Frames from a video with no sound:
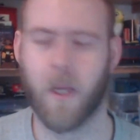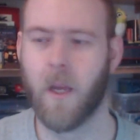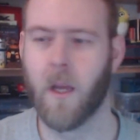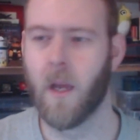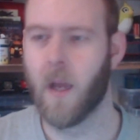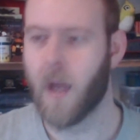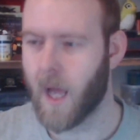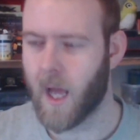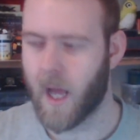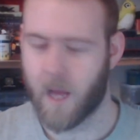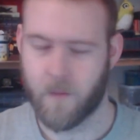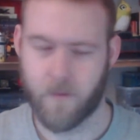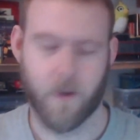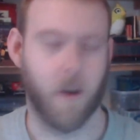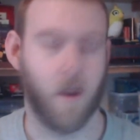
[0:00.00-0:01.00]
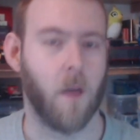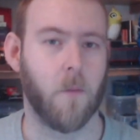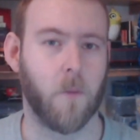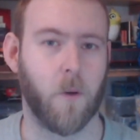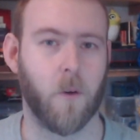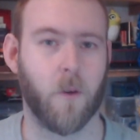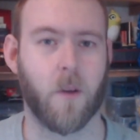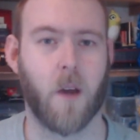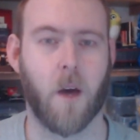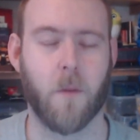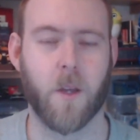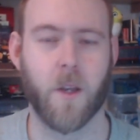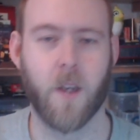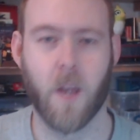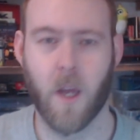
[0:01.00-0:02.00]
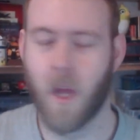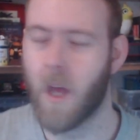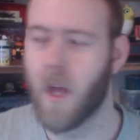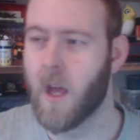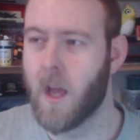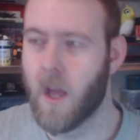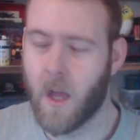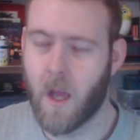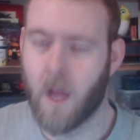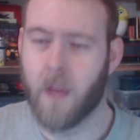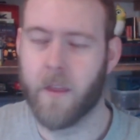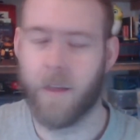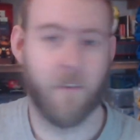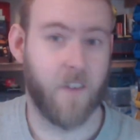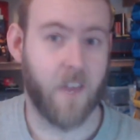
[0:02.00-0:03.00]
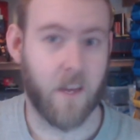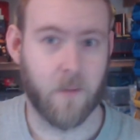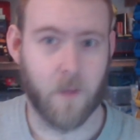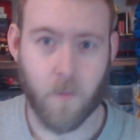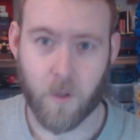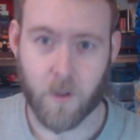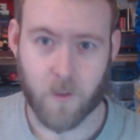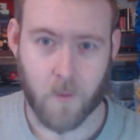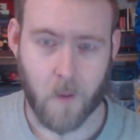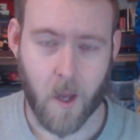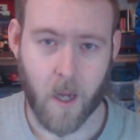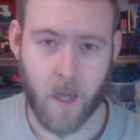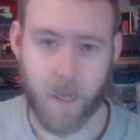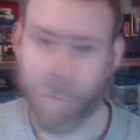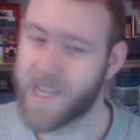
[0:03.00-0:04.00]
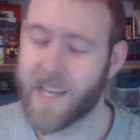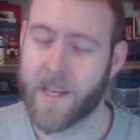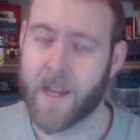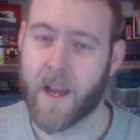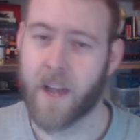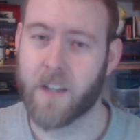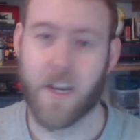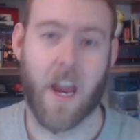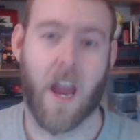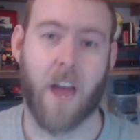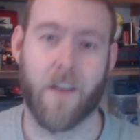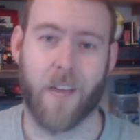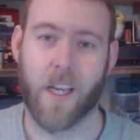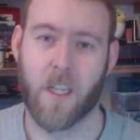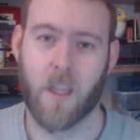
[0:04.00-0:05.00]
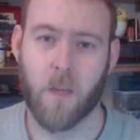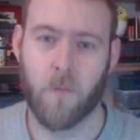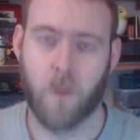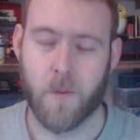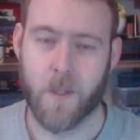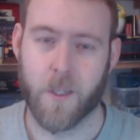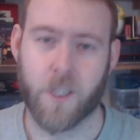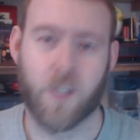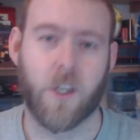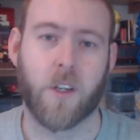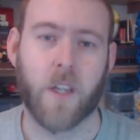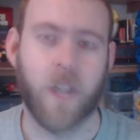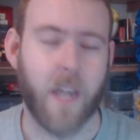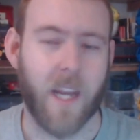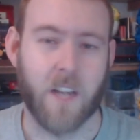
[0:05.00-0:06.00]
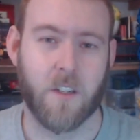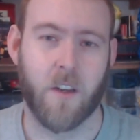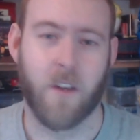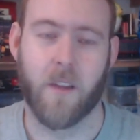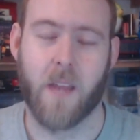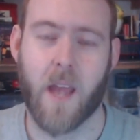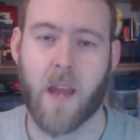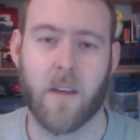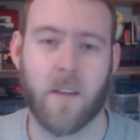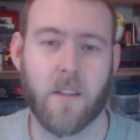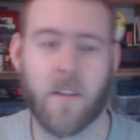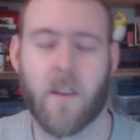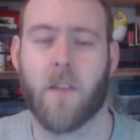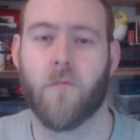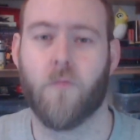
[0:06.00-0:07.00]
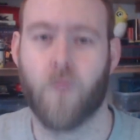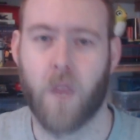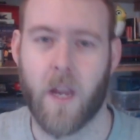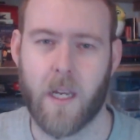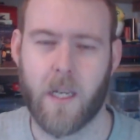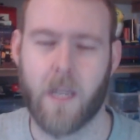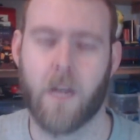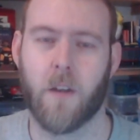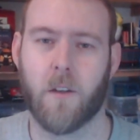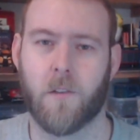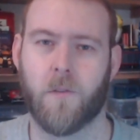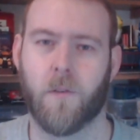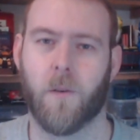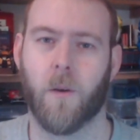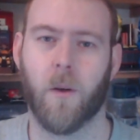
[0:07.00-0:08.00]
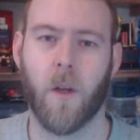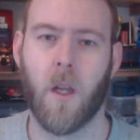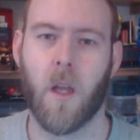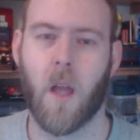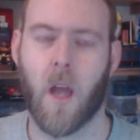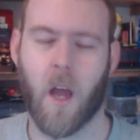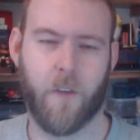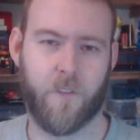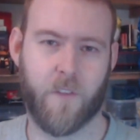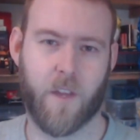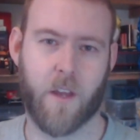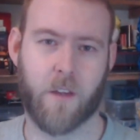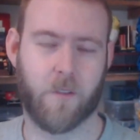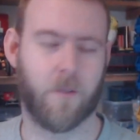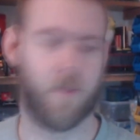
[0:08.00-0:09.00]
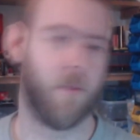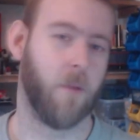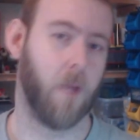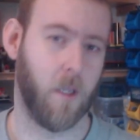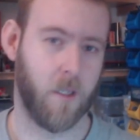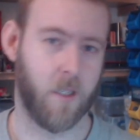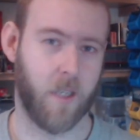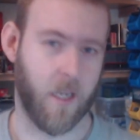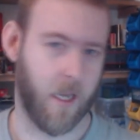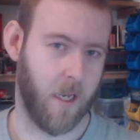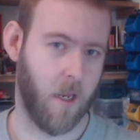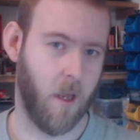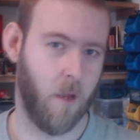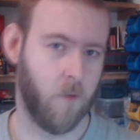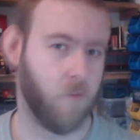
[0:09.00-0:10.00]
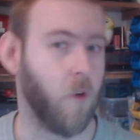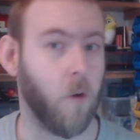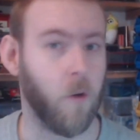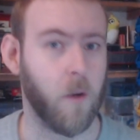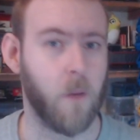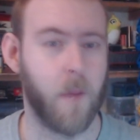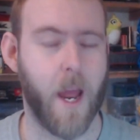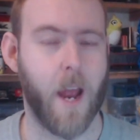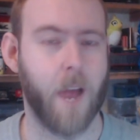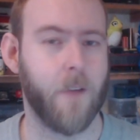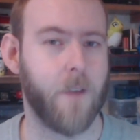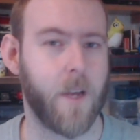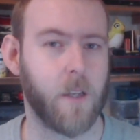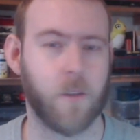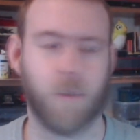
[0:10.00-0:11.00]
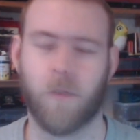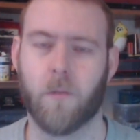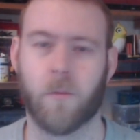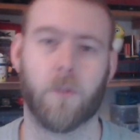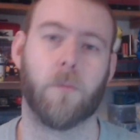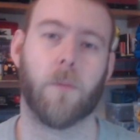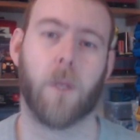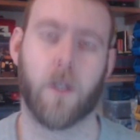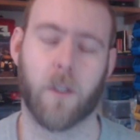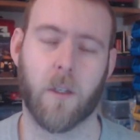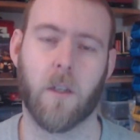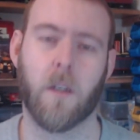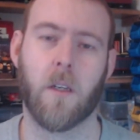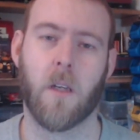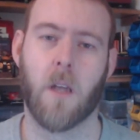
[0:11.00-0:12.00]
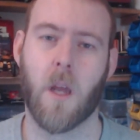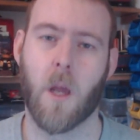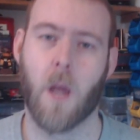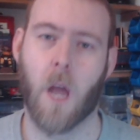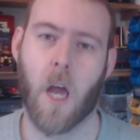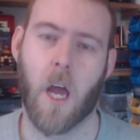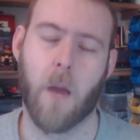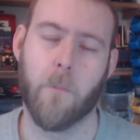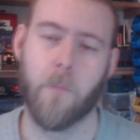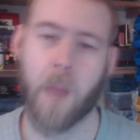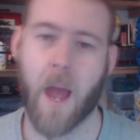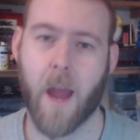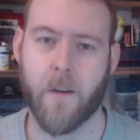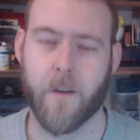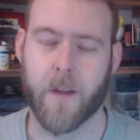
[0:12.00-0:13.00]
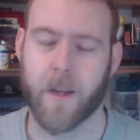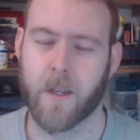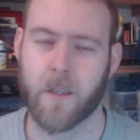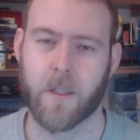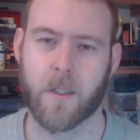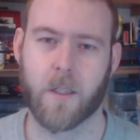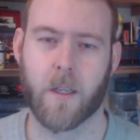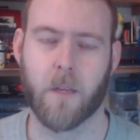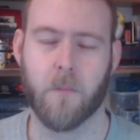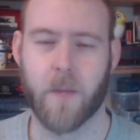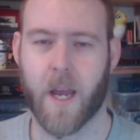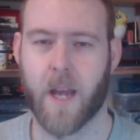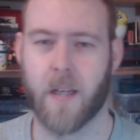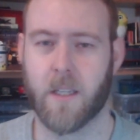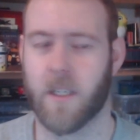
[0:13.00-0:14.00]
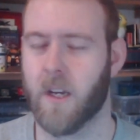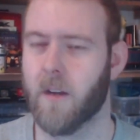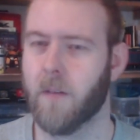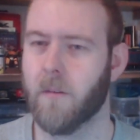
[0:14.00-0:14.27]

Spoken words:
They're a lot more common. They're available in multiple colours, and they actually have a proper stud connection on the end, so they're really useful for those who are doing, say, roller bearings or more modern bearings compared to